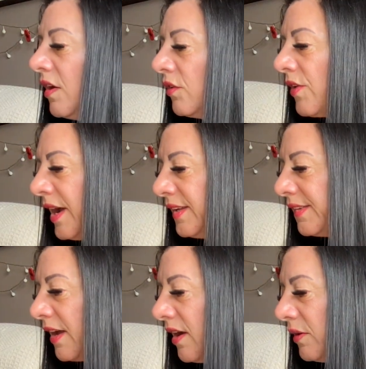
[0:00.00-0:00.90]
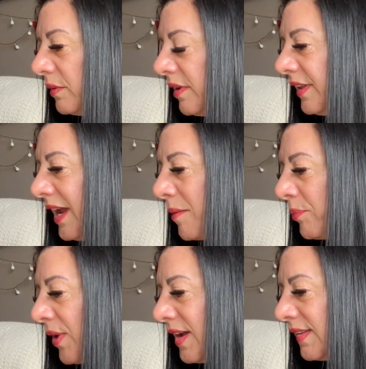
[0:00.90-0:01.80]
Right, so the
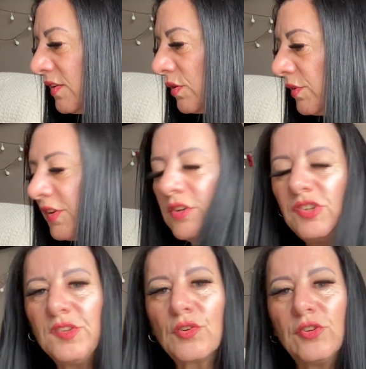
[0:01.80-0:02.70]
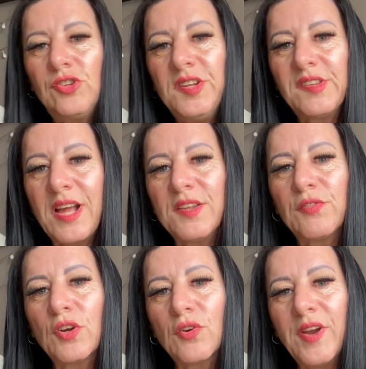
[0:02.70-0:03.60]
Empress is also, she stands
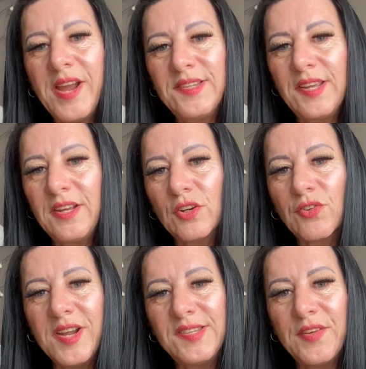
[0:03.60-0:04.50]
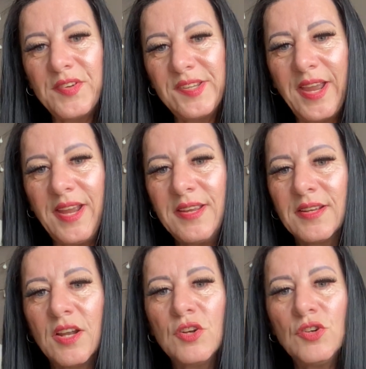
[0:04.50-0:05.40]
for creativity,
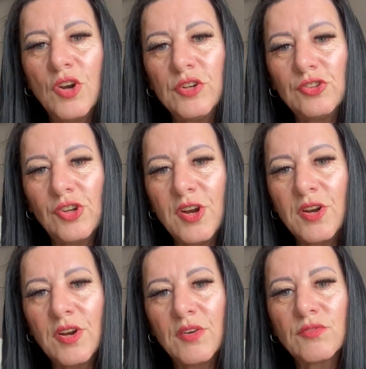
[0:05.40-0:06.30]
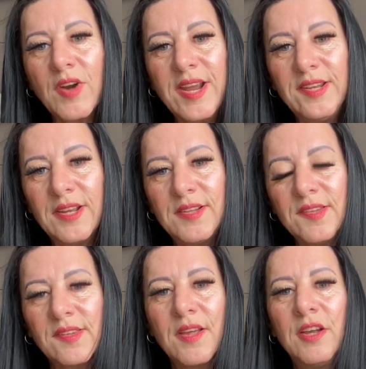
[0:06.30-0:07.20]
nurture,
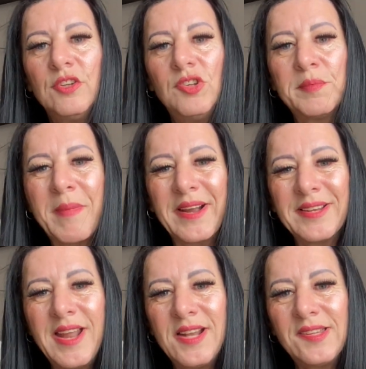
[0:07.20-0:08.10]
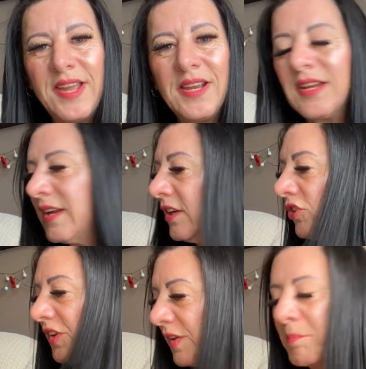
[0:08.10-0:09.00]
radiance. She's magnetic.
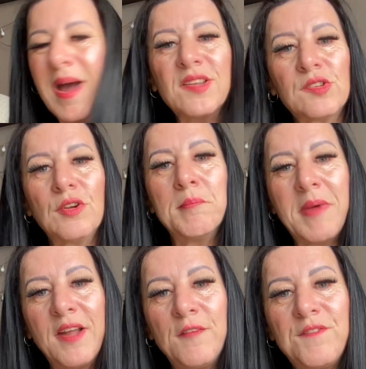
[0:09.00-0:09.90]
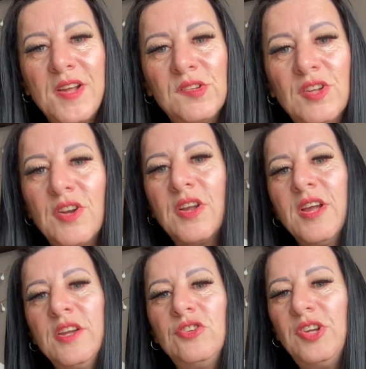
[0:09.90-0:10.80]
She's a master manifester.
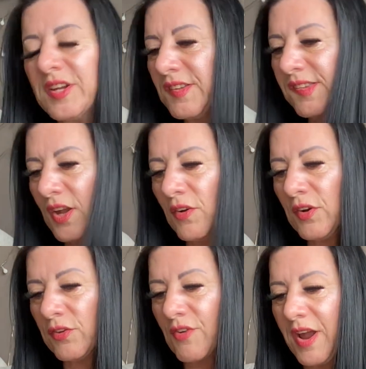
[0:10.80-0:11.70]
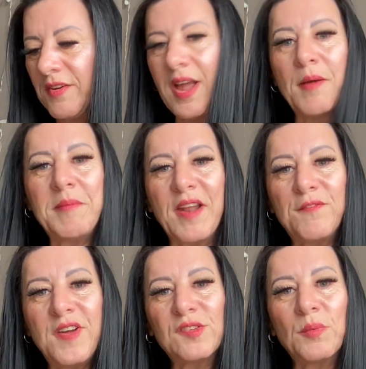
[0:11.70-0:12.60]
She can sit on her throne and
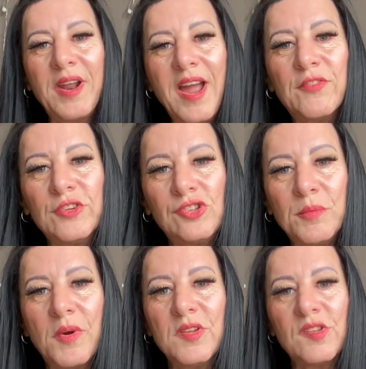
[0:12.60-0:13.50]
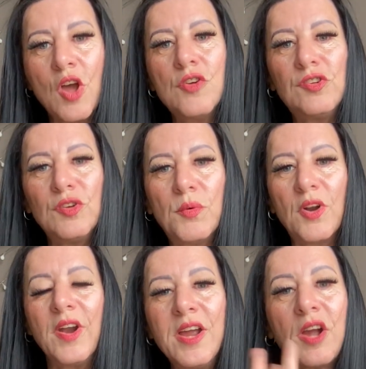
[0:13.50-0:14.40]
manifest whatever she wants to
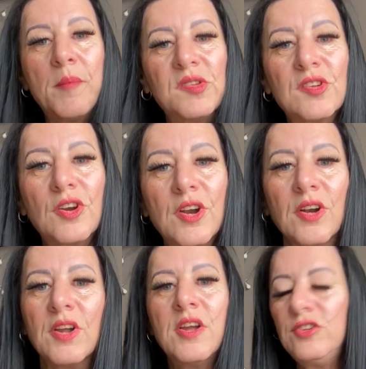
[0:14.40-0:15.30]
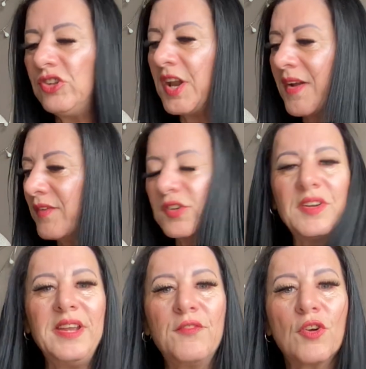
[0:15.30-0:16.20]
her. It comes to her. She don't have to
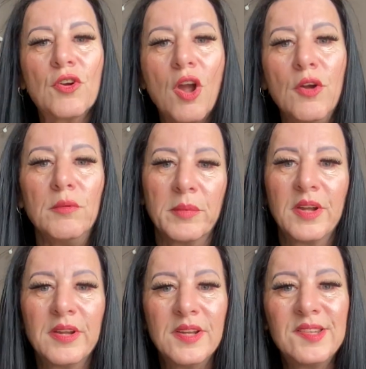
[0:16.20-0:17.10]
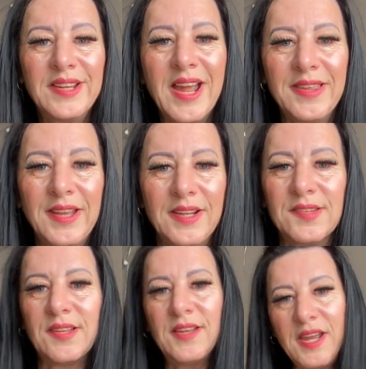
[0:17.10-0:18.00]
leave her home to get
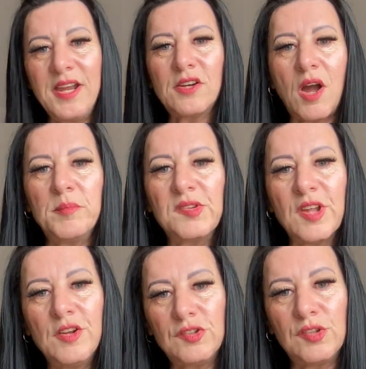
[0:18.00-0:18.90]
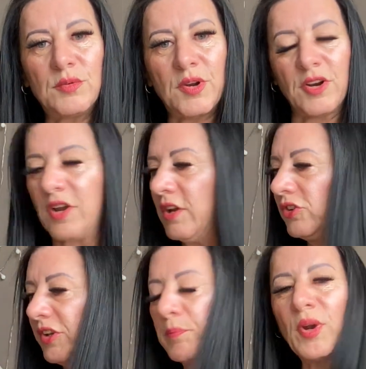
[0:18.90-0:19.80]
things. It comes to her.
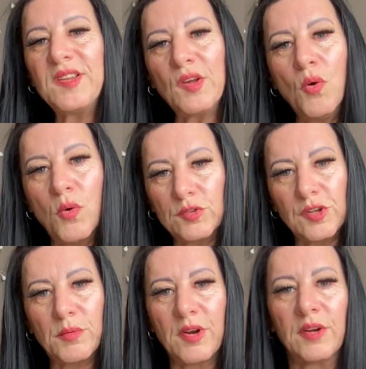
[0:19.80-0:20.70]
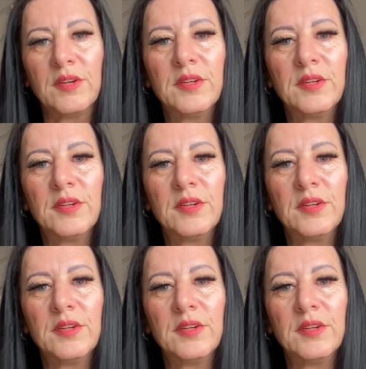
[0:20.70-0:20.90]
She brings it all to her.